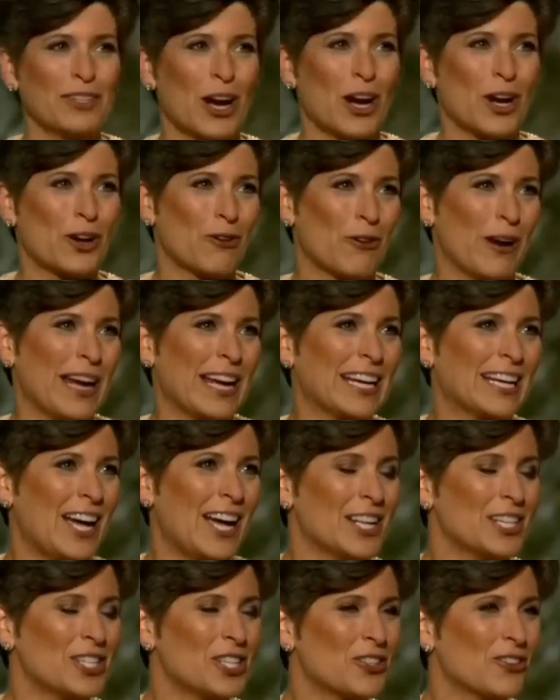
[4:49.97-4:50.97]
our great
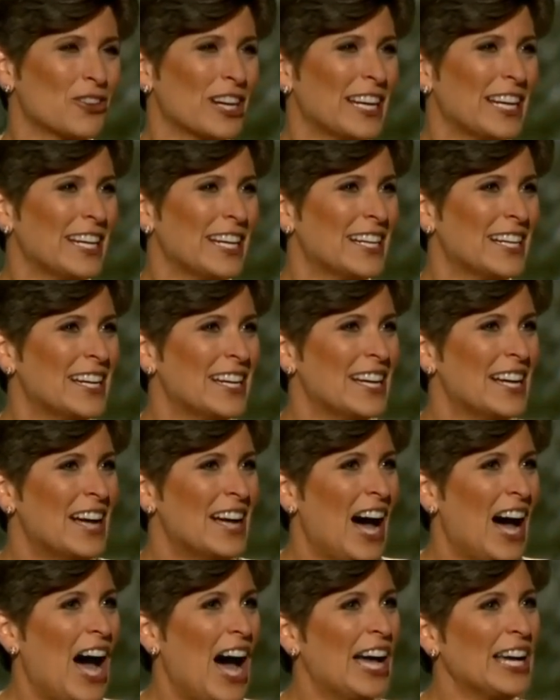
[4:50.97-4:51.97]
country,
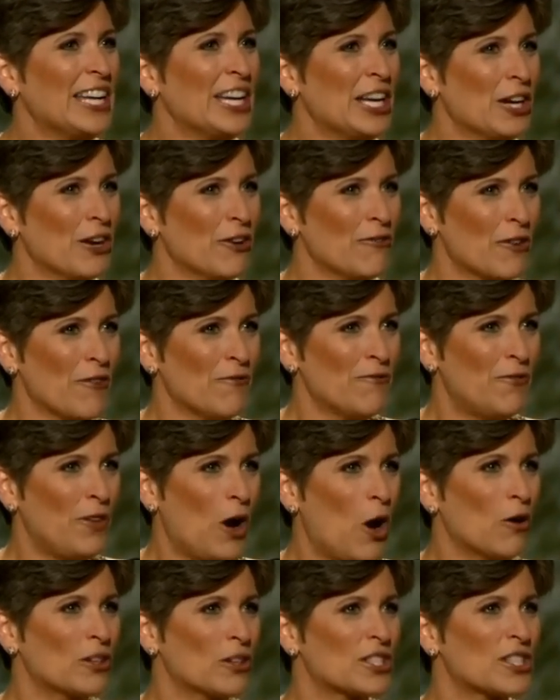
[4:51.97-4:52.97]
I hear from
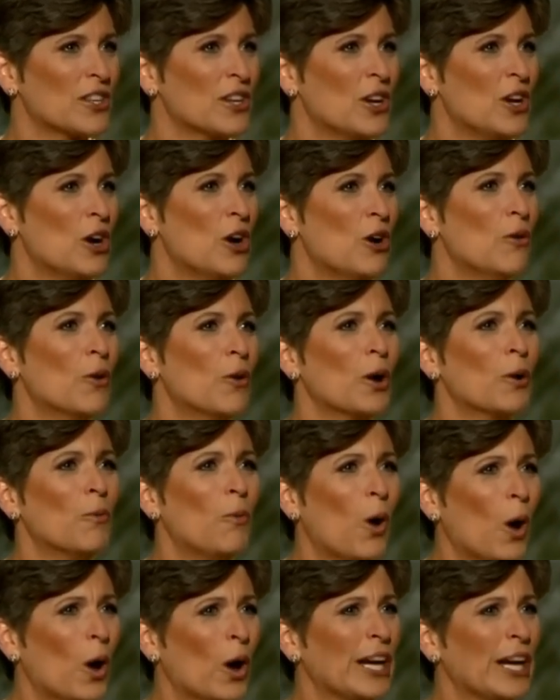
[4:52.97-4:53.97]
folks who are
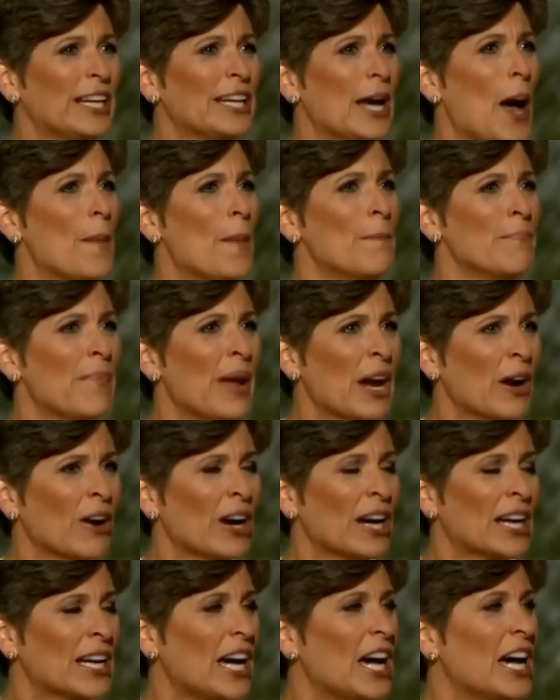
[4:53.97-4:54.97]
worried
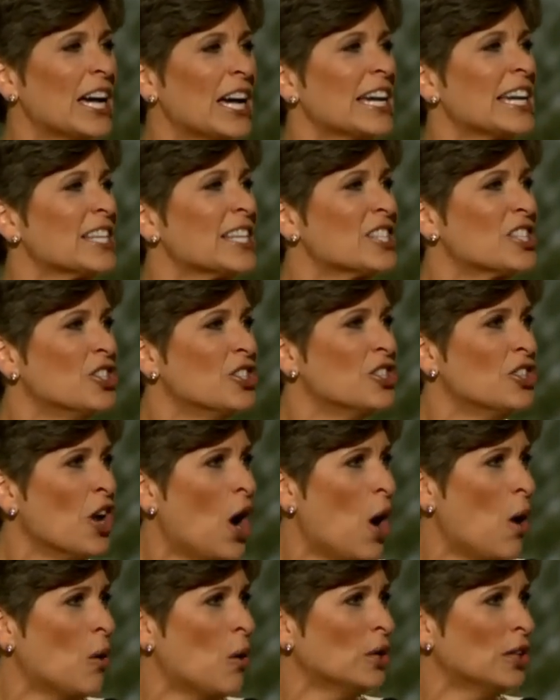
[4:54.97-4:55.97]
America is
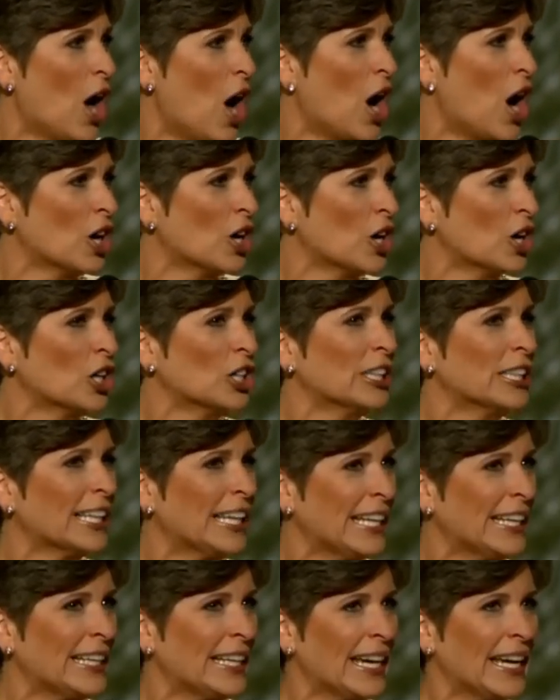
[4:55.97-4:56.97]
no longer
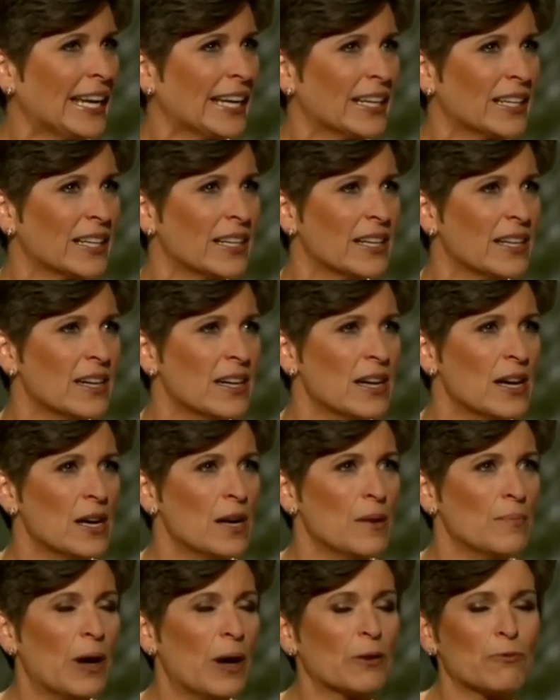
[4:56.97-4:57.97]
leading,
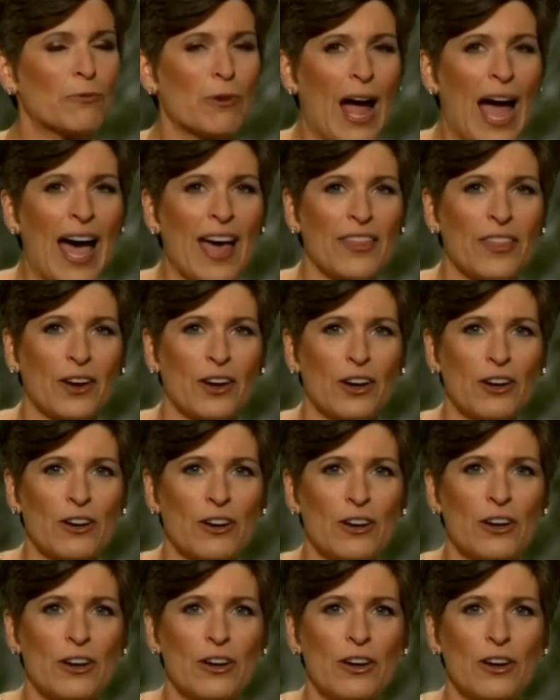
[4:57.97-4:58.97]
but rather
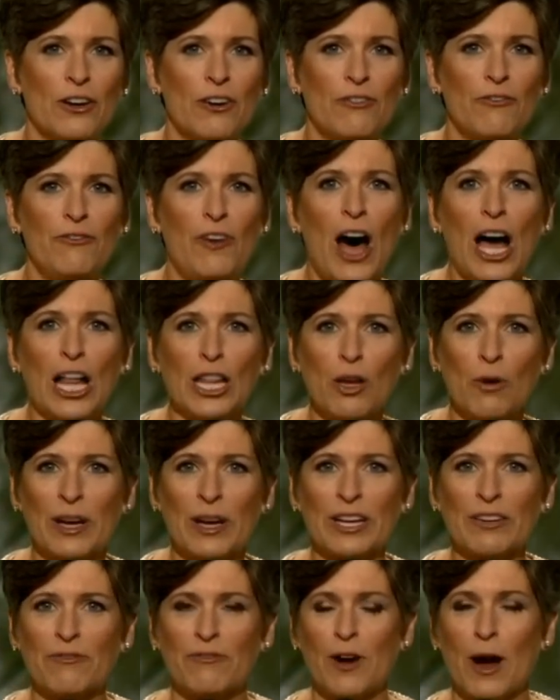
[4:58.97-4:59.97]

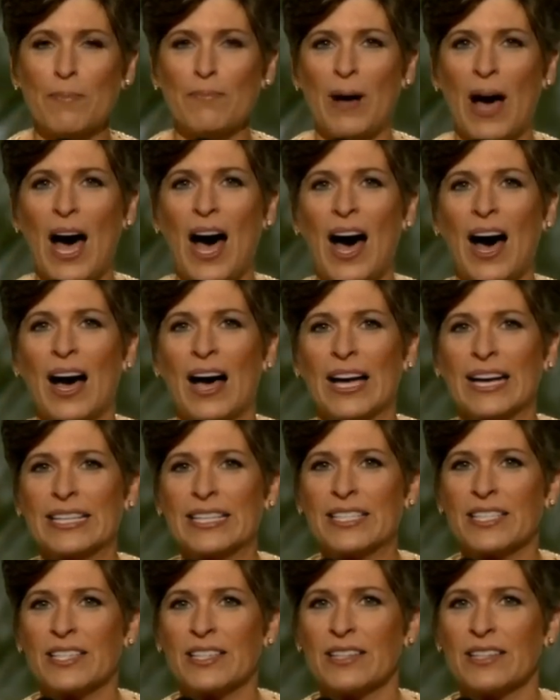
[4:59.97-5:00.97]
following from behind.